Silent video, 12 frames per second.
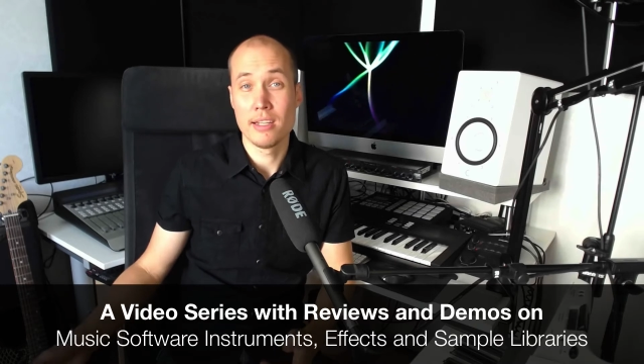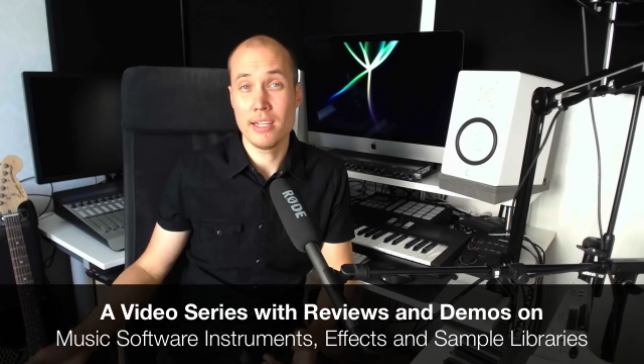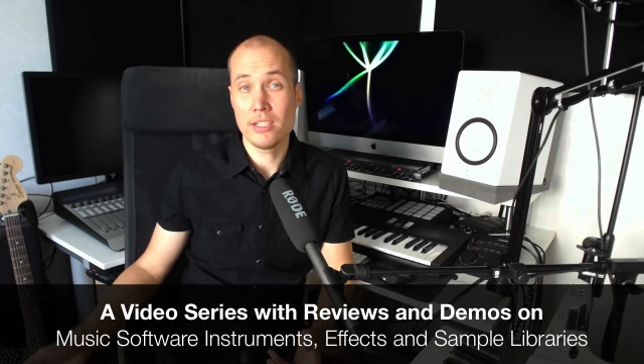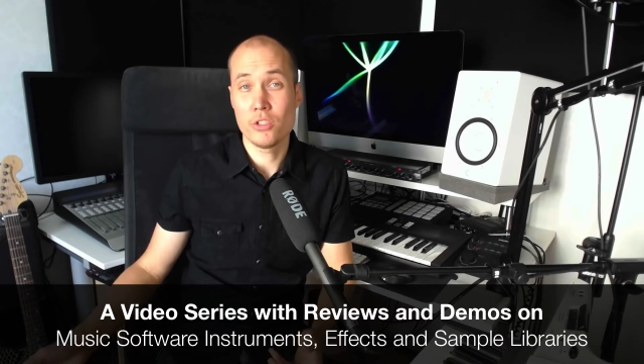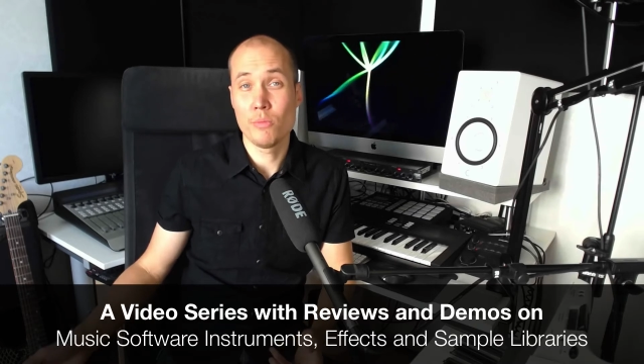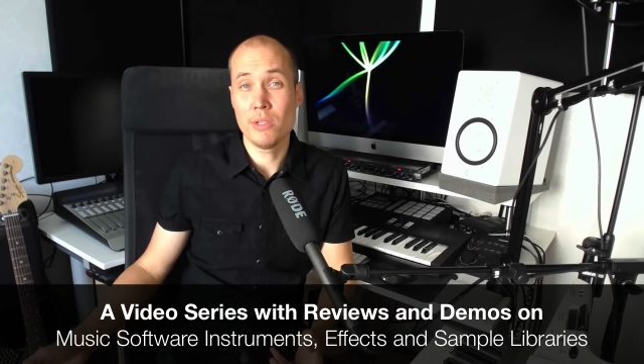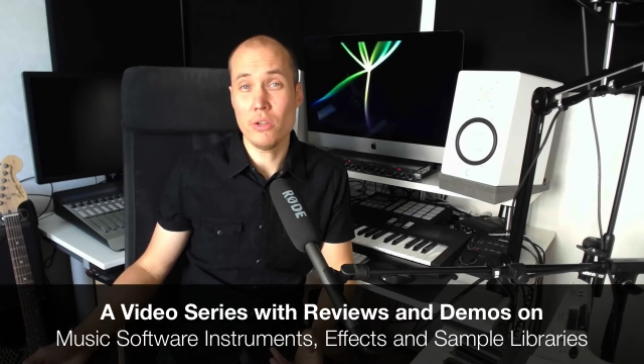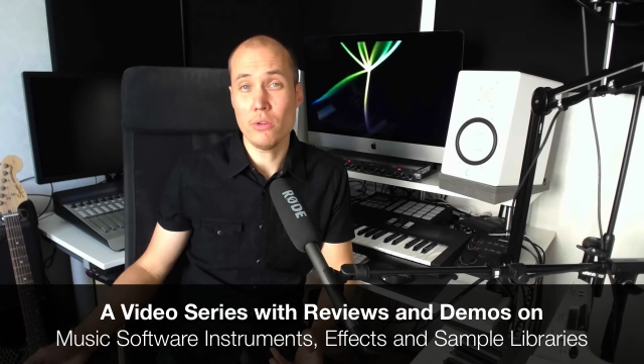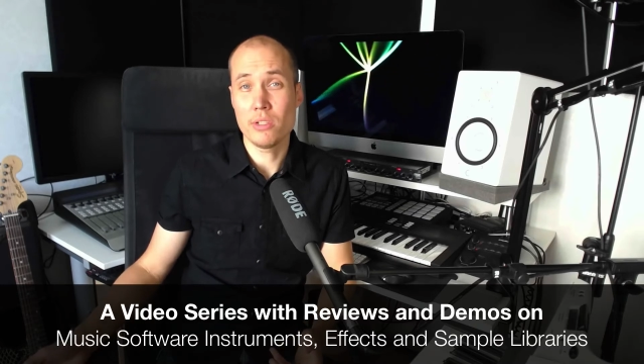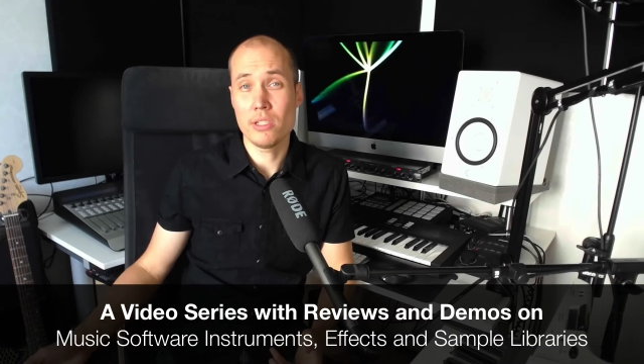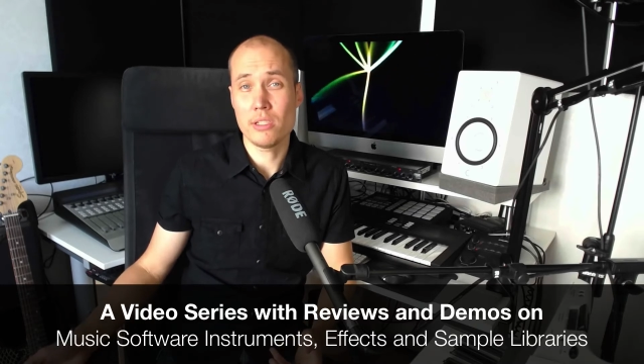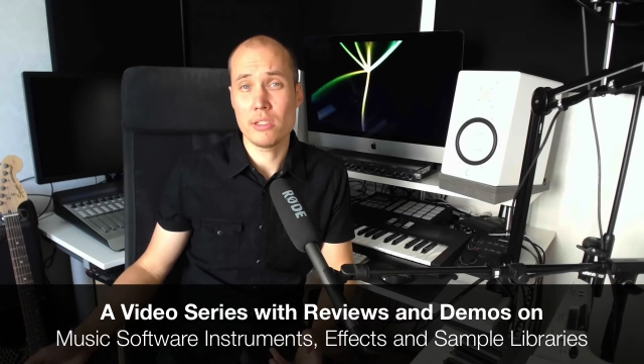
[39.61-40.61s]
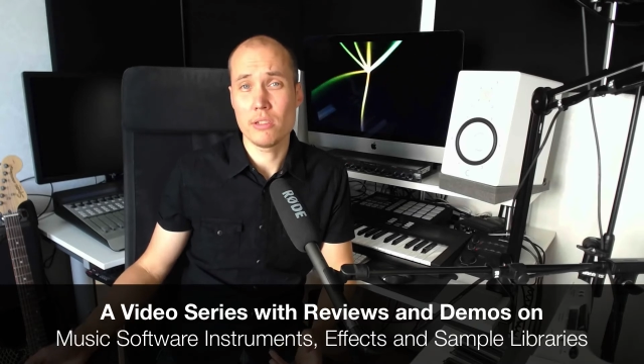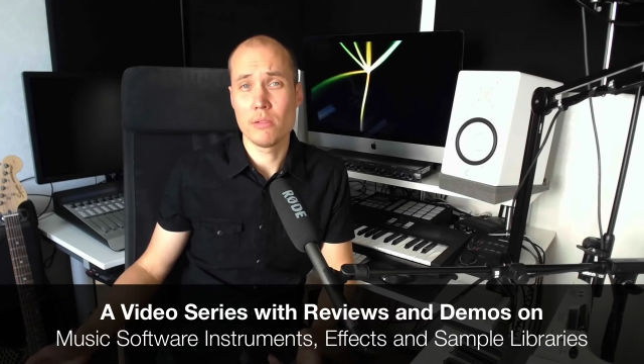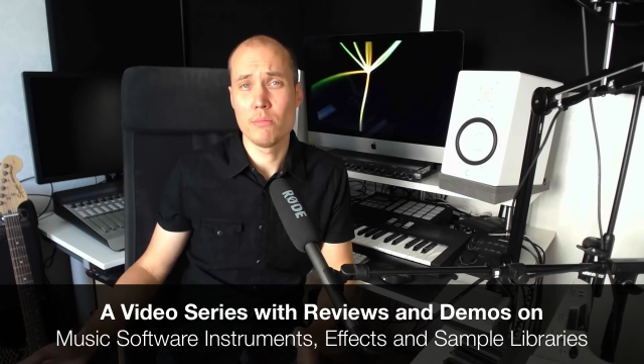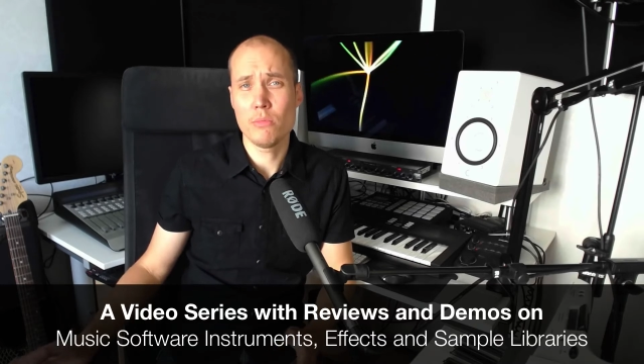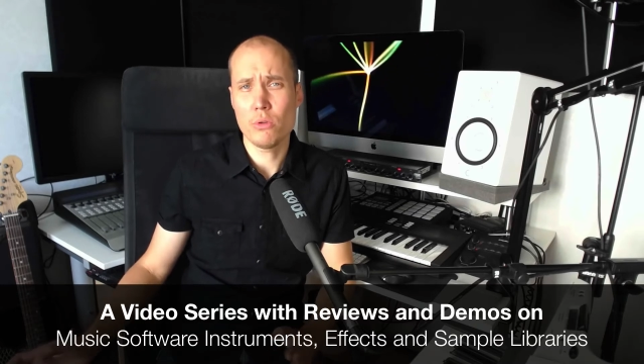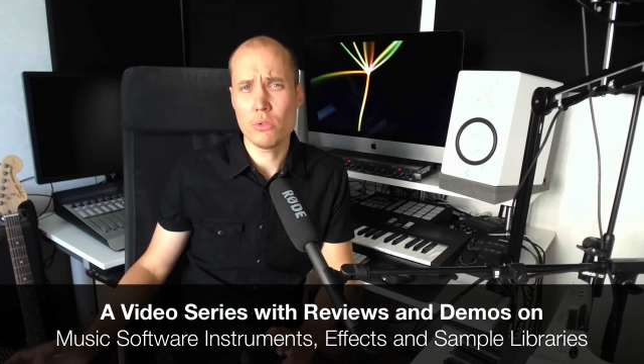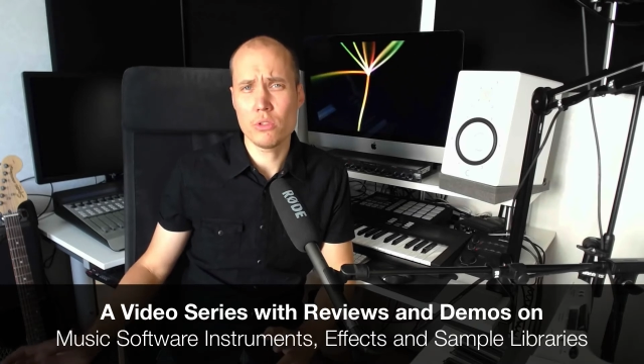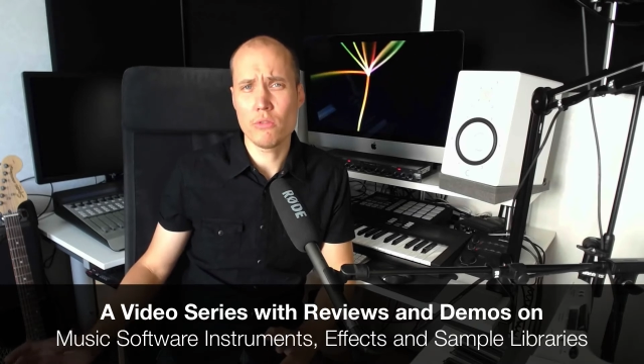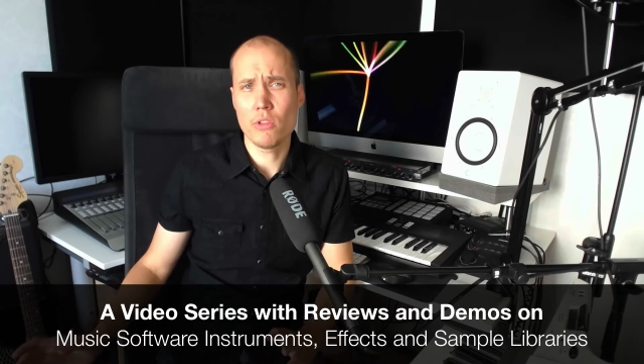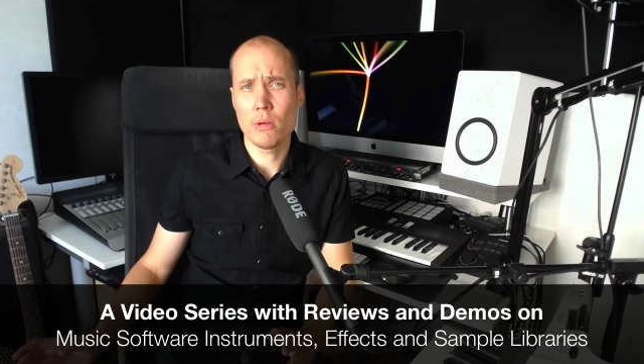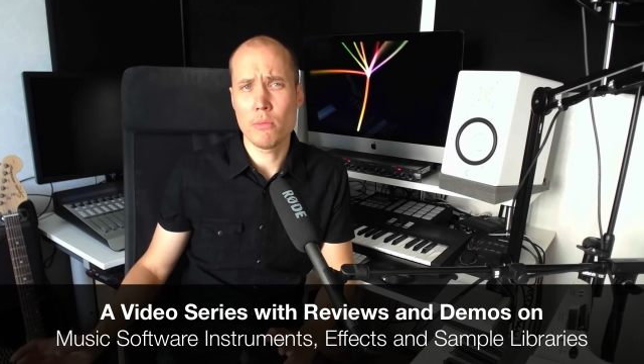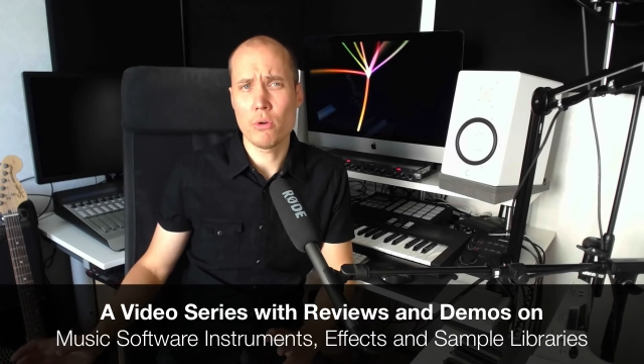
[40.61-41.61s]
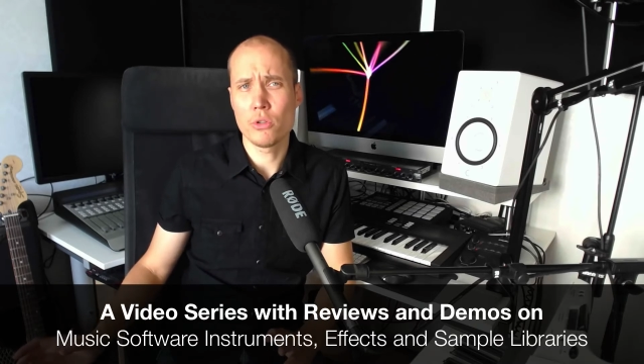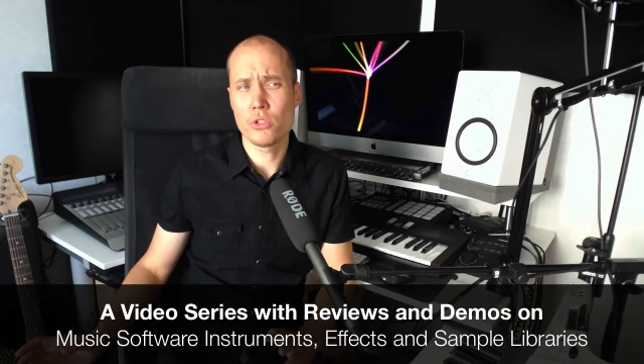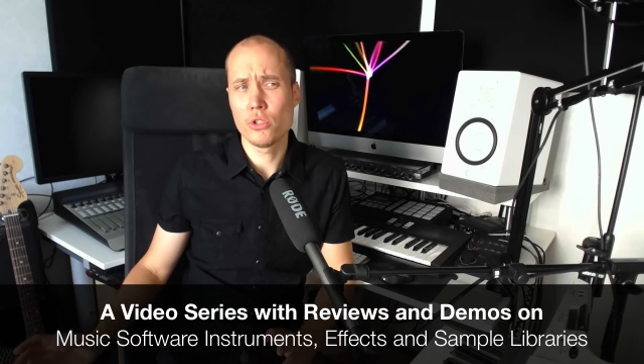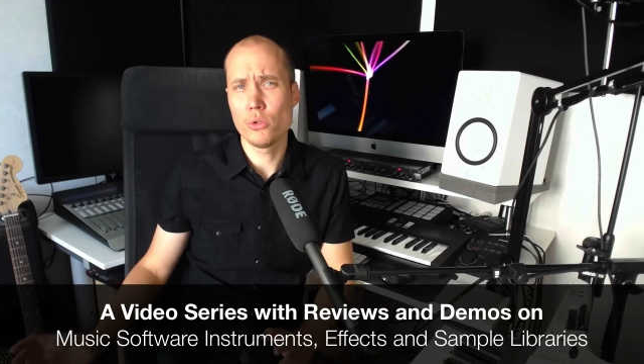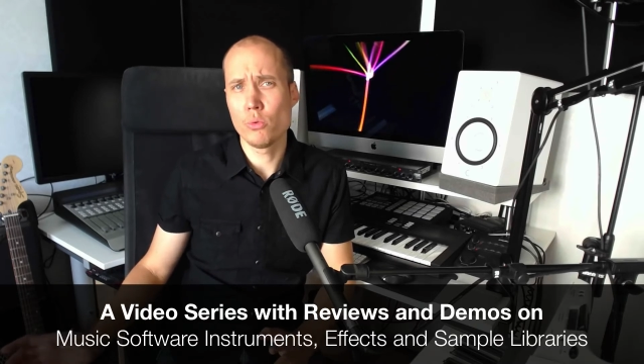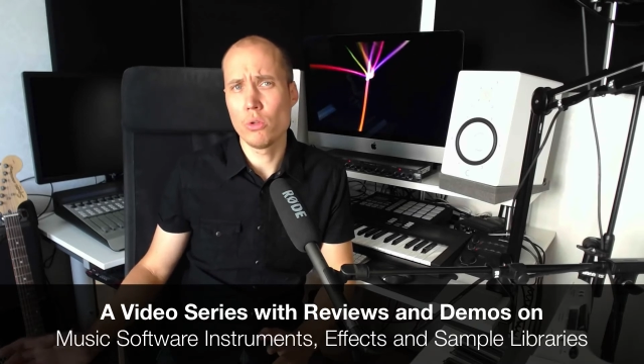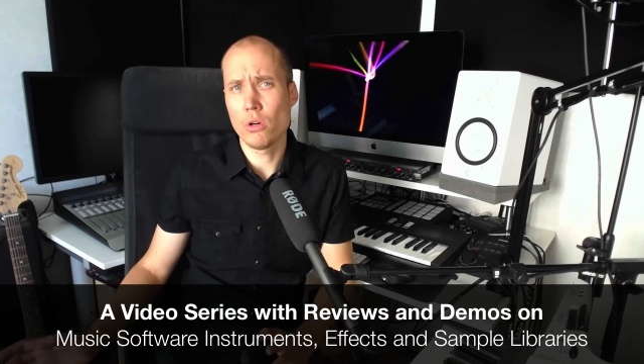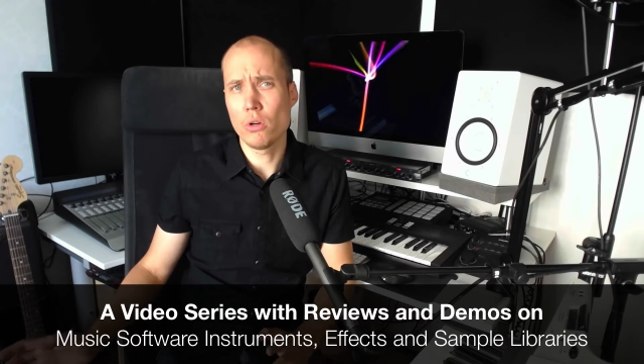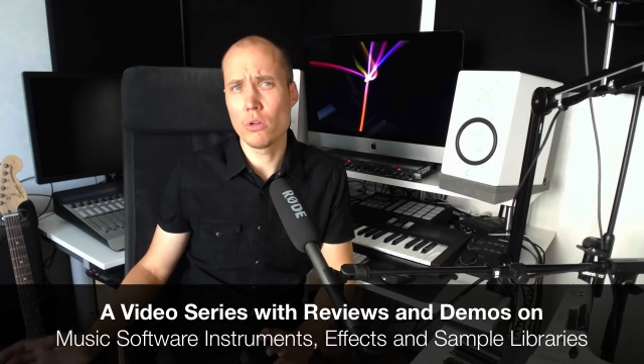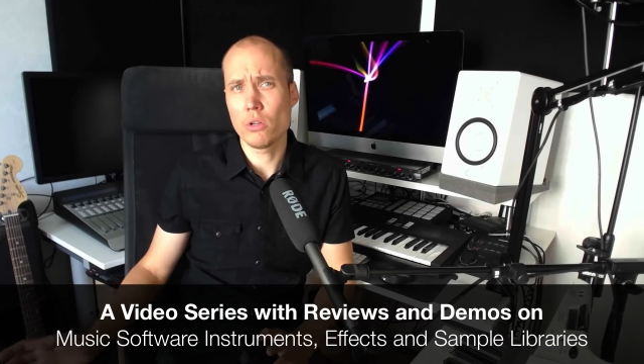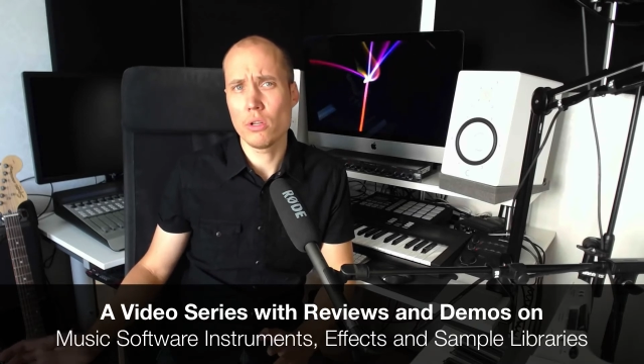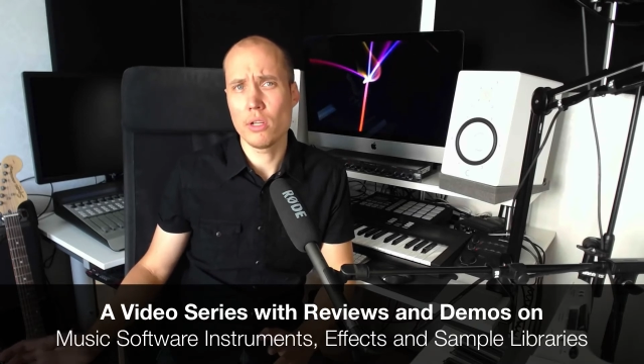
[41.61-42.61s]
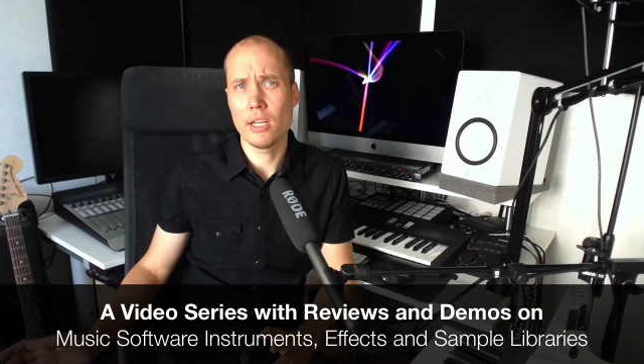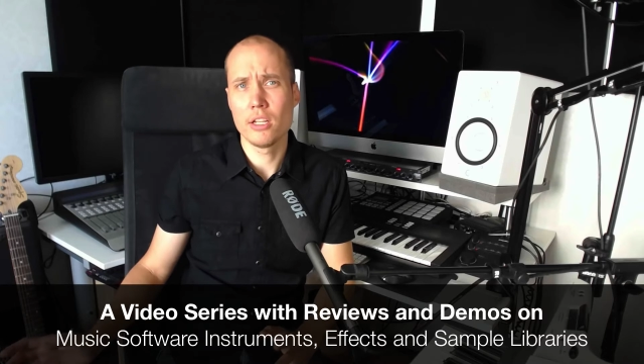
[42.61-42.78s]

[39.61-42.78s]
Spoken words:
and to be honest, most of them are too long